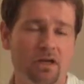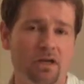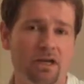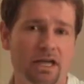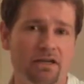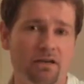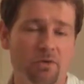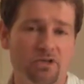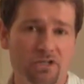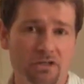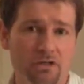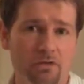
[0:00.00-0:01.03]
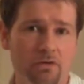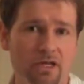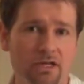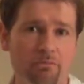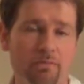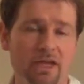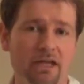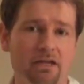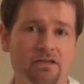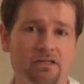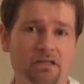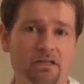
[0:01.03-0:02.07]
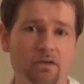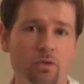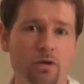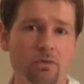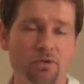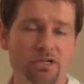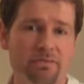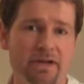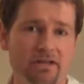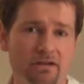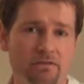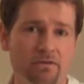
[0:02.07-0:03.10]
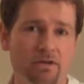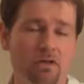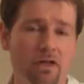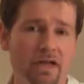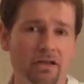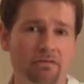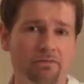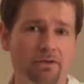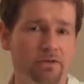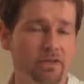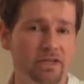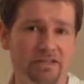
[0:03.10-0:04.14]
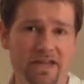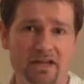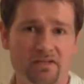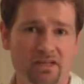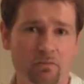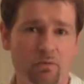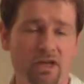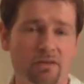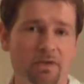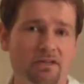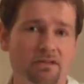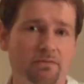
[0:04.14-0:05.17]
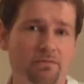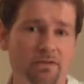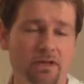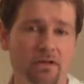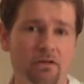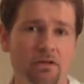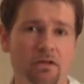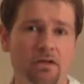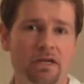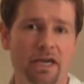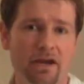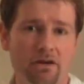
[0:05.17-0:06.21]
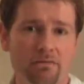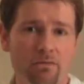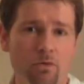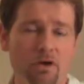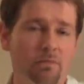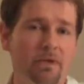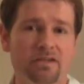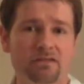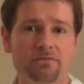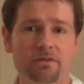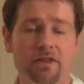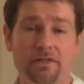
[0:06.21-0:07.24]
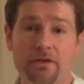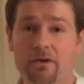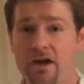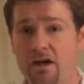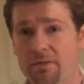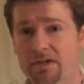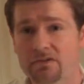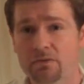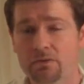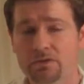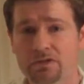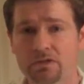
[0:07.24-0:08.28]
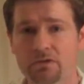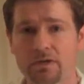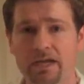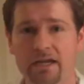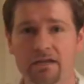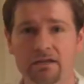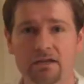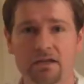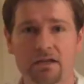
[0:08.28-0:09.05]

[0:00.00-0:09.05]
And number two, it makes your prospective client feel the exact same way. It makes them feel cared for, it makes them feel like they're not being sold to, and